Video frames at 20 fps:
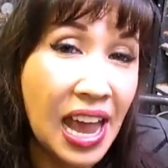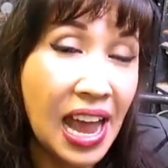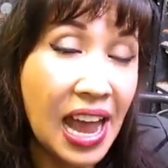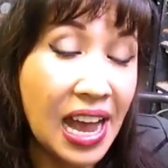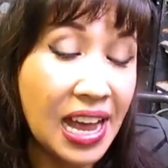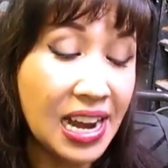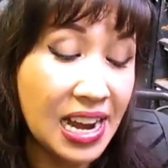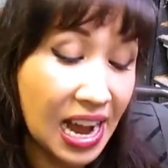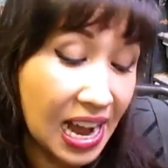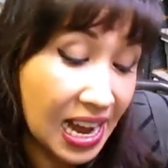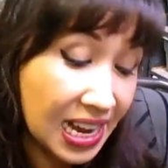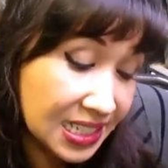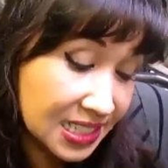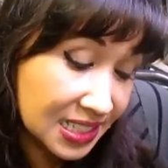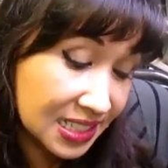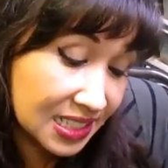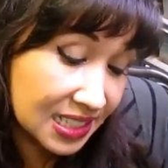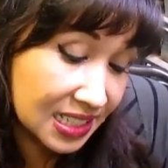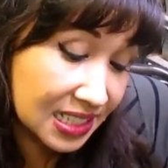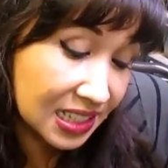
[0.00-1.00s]
And I
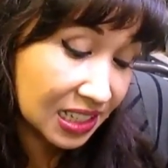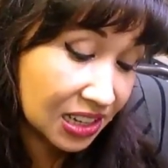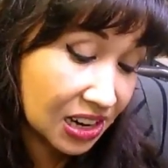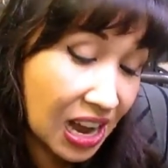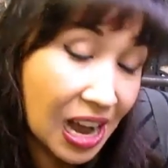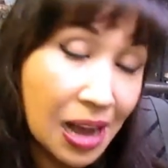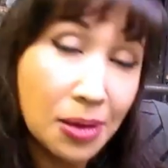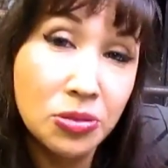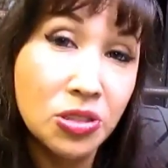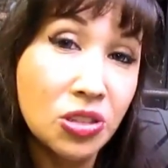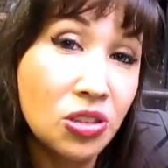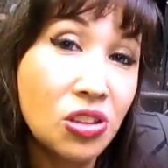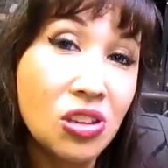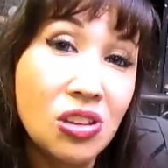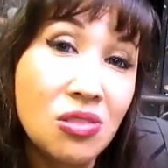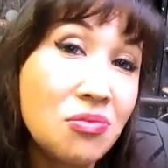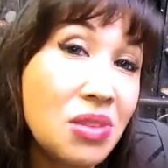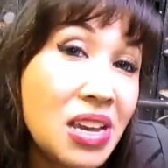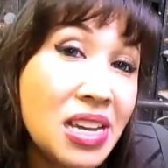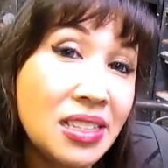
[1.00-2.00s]
just think they're
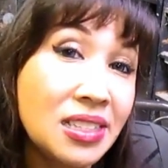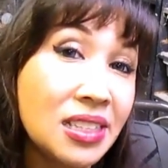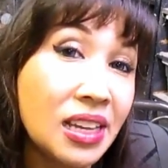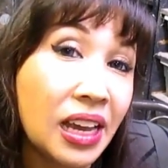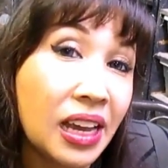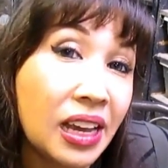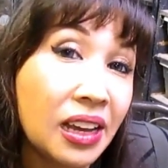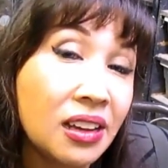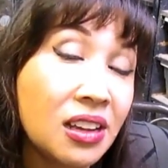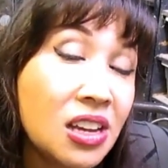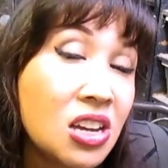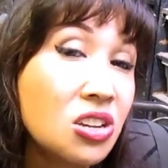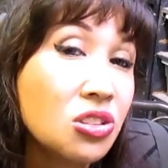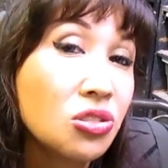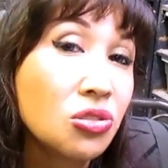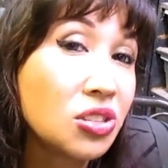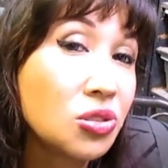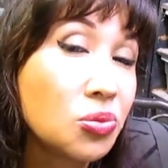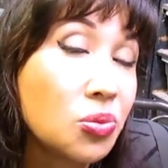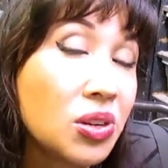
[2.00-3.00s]
absolutely amazing.
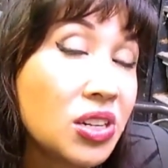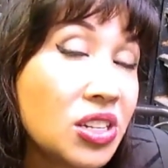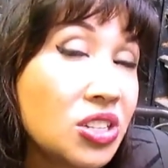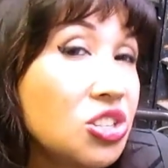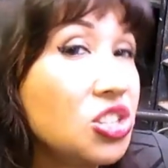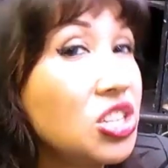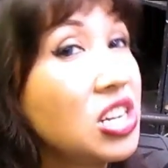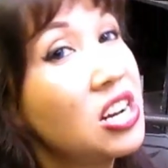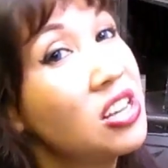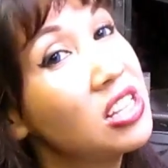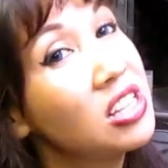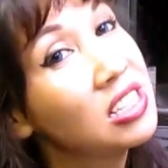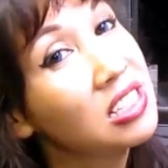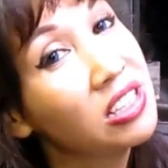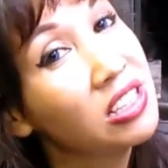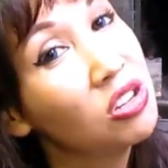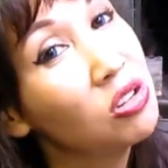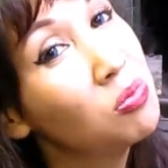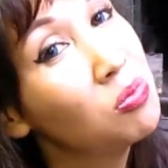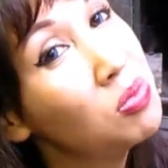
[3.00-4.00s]
So I just wanted to share
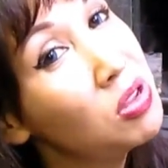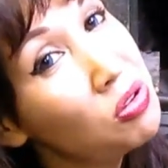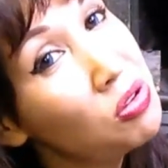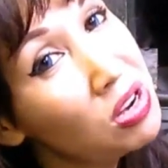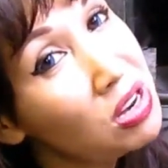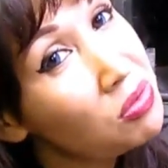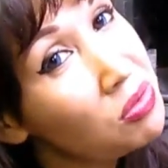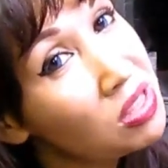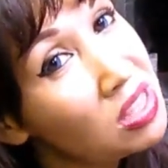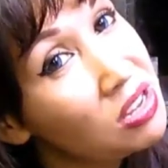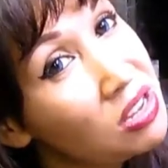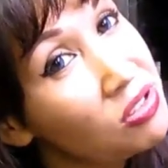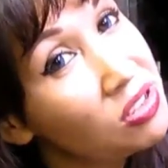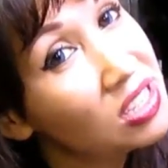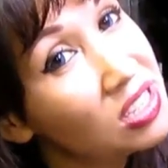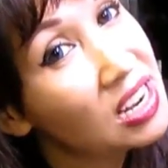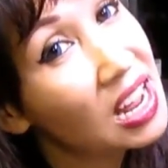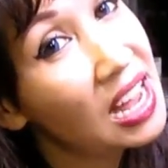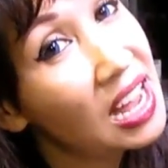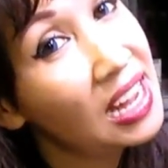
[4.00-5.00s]
this little beauty with you
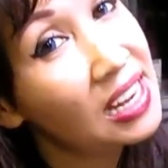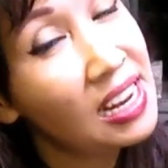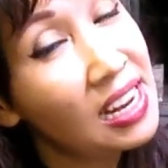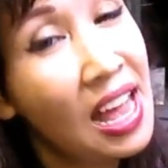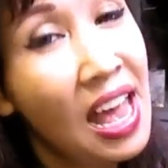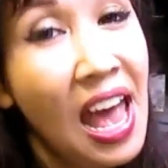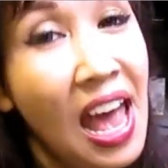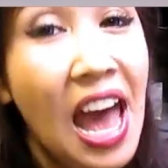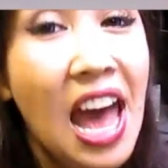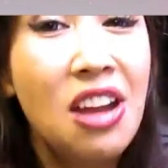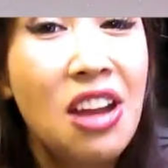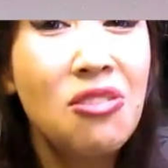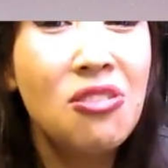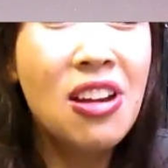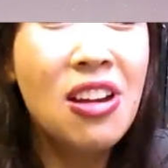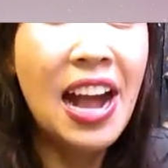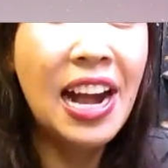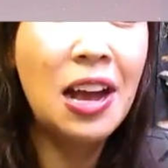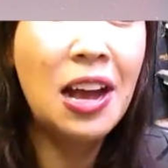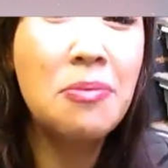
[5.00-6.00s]
tonight and
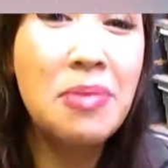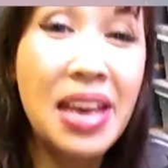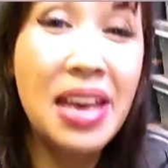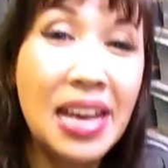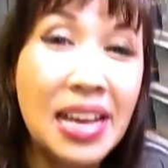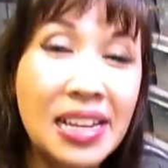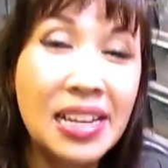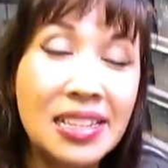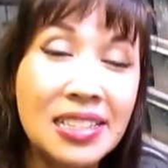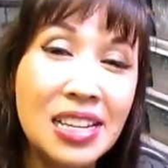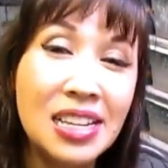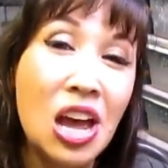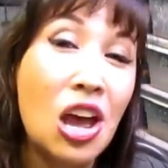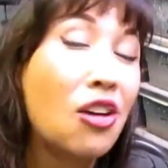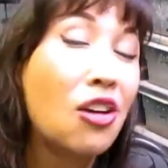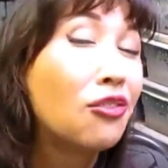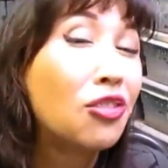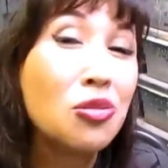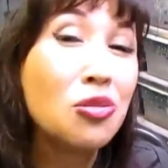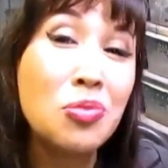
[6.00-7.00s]
recommend
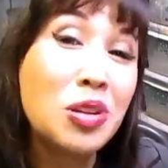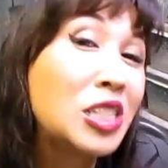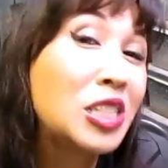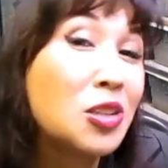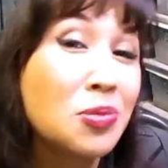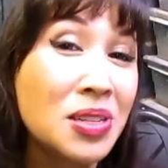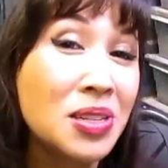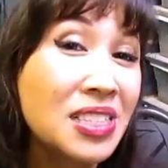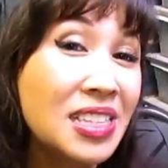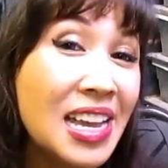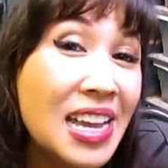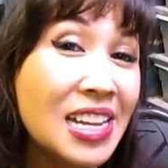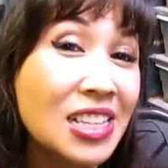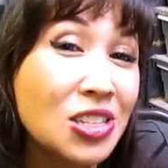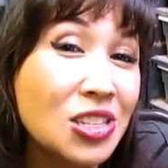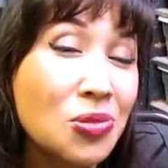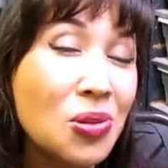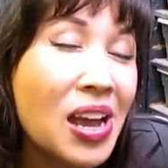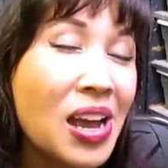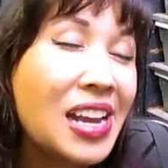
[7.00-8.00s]
Formictopus
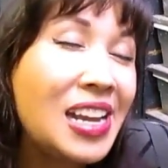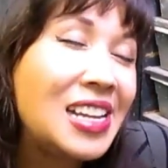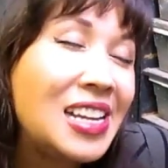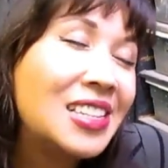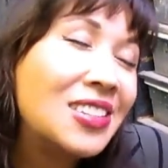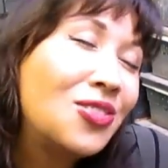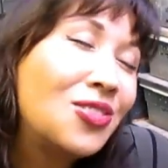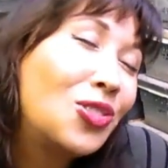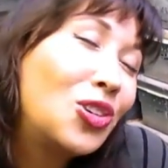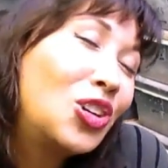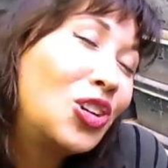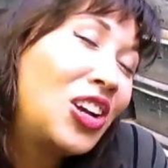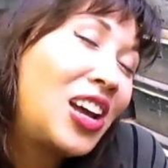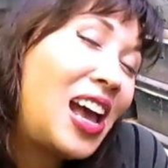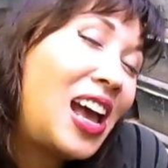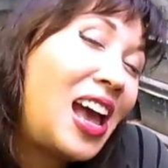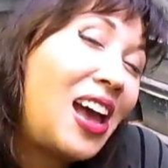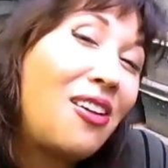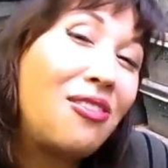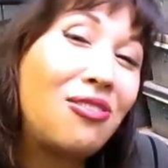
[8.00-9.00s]
cancerides for
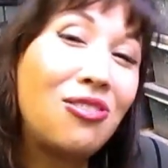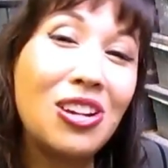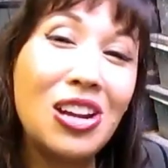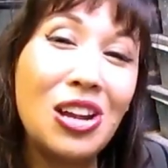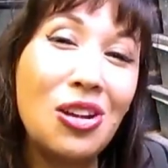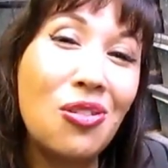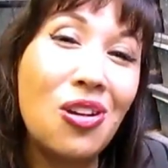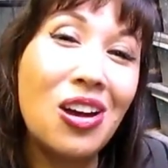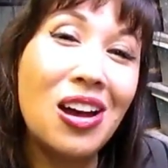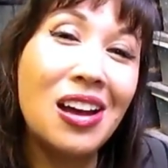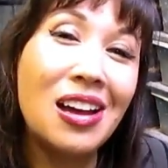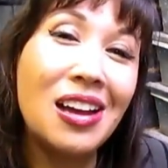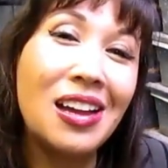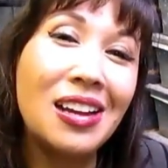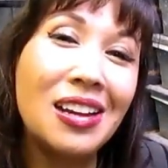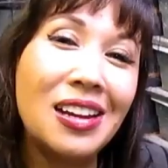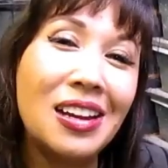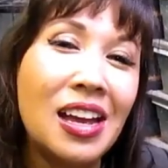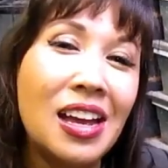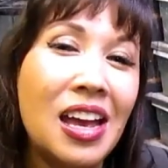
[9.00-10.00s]

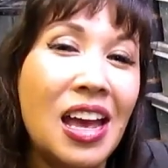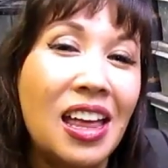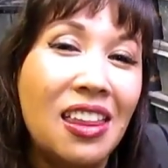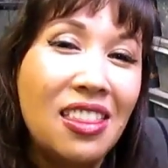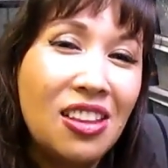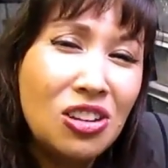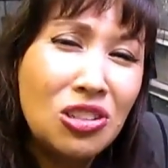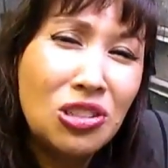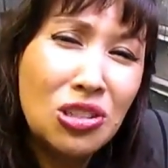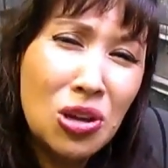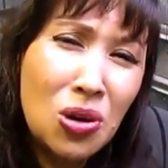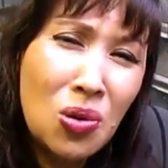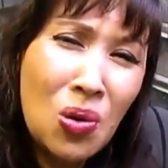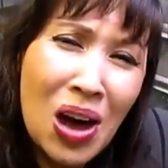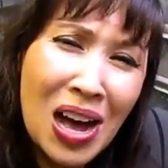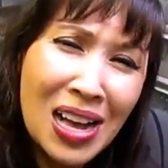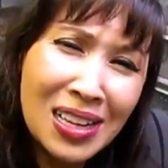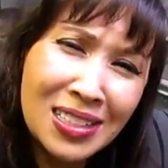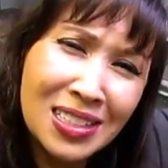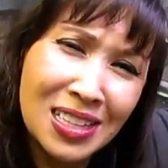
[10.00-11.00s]
everyone. They're so
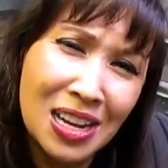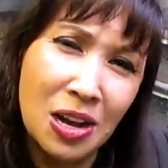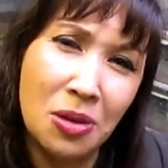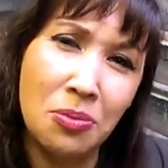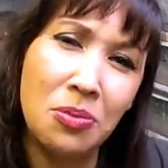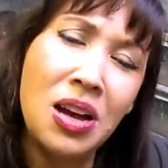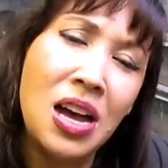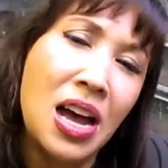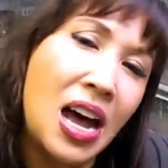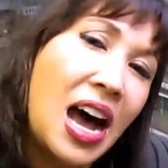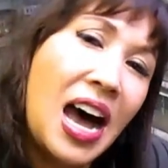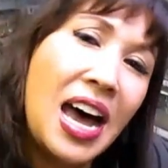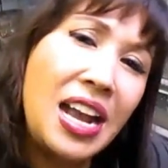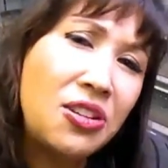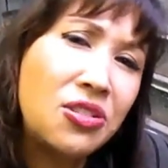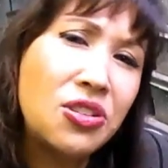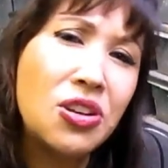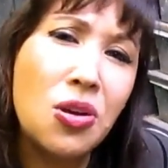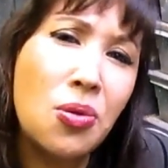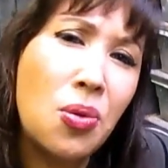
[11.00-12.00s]
awesome. I
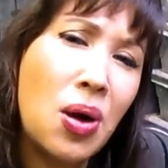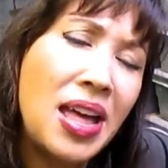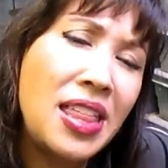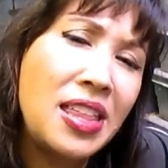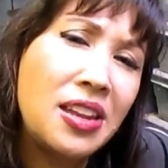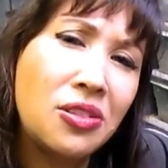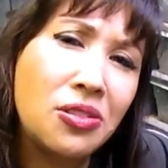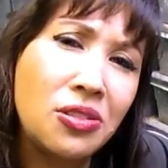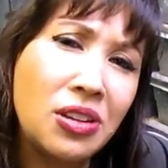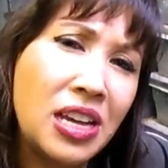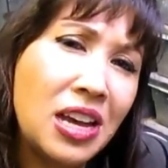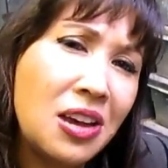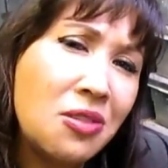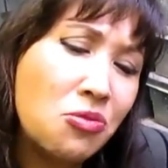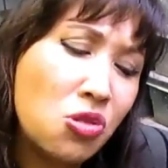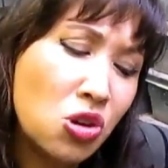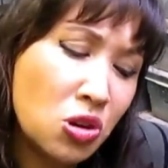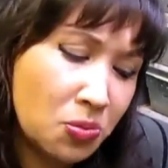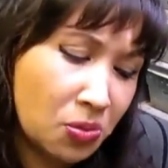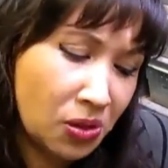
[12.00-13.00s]
don't know why they don't get
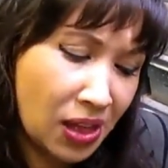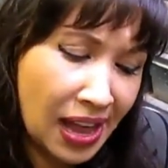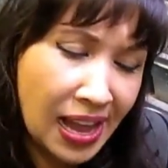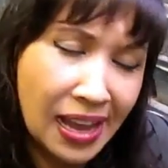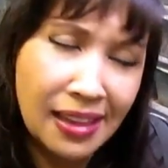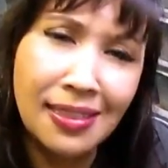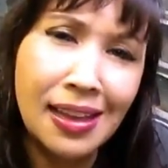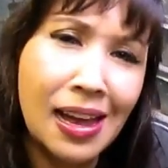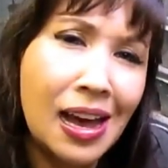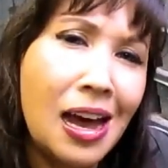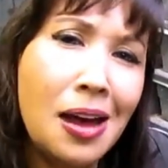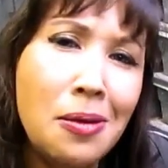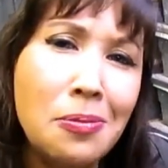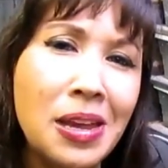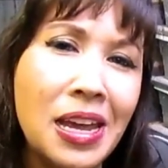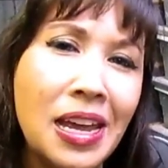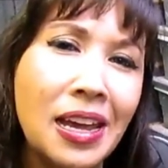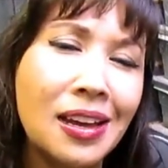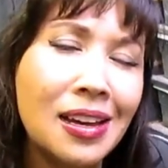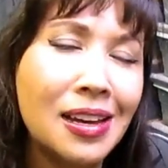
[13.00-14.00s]
more play in the
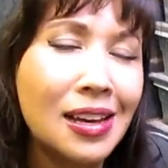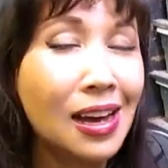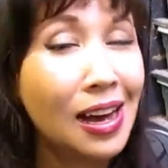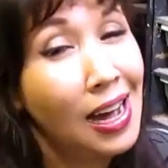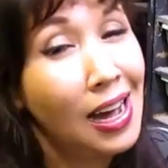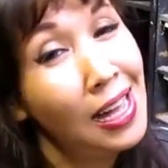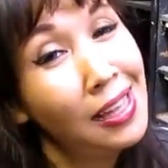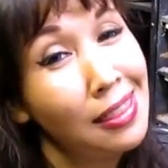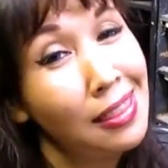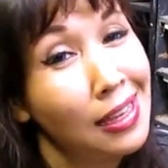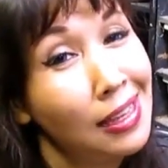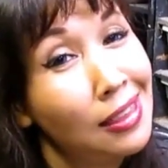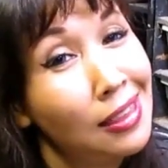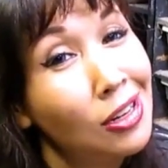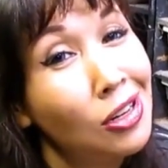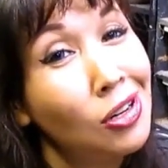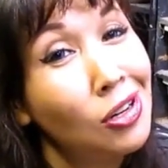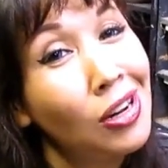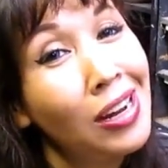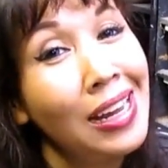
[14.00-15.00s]
hobby. I think
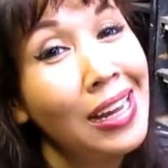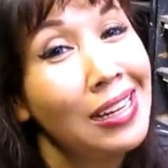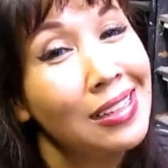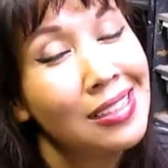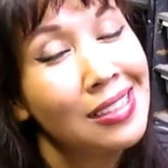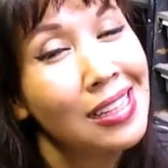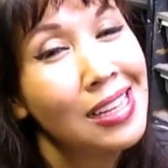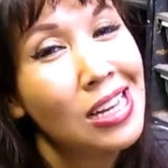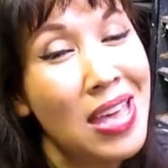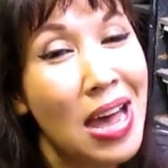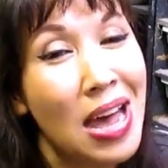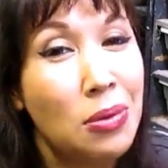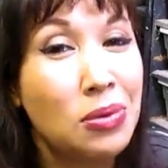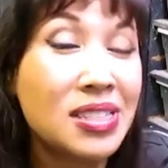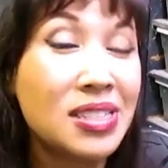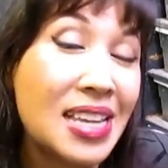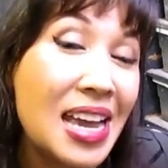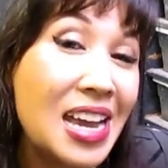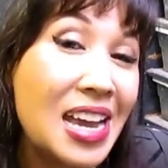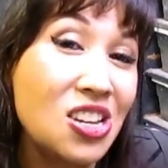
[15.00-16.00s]
they're great. That
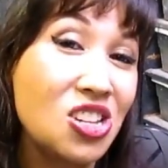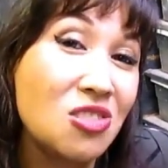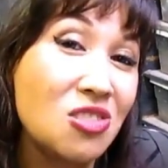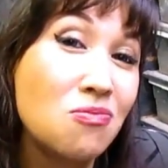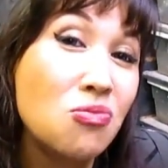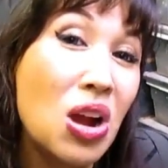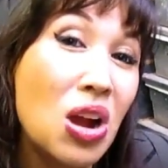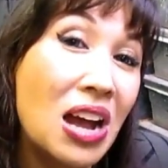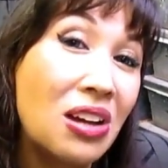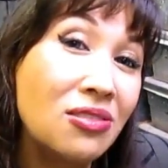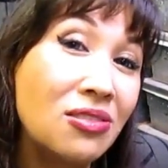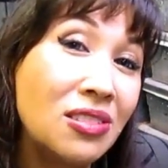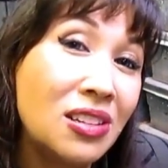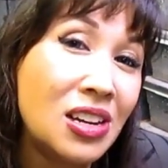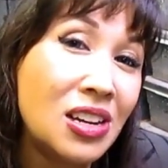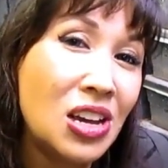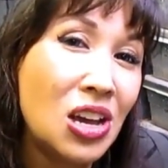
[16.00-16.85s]
was the Haitian brown,